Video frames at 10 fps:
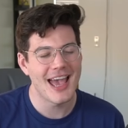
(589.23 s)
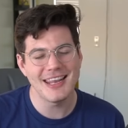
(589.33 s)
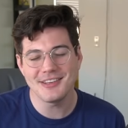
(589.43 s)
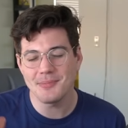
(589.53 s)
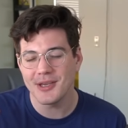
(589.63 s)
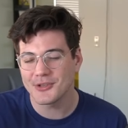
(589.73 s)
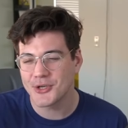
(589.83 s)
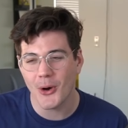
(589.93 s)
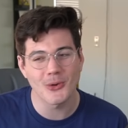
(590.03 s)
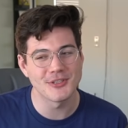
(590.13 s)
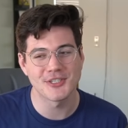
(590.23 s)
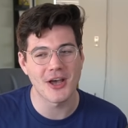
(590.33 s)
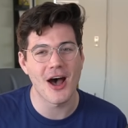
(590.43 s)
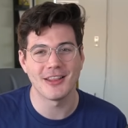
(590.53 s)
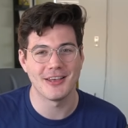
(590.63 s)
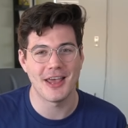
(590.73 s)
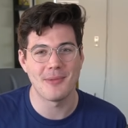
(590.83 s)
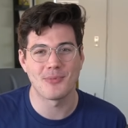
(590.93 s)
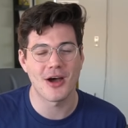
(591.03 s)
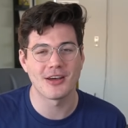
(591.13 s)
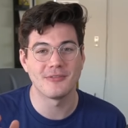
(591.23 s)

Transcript: And he did me a total solid and brought on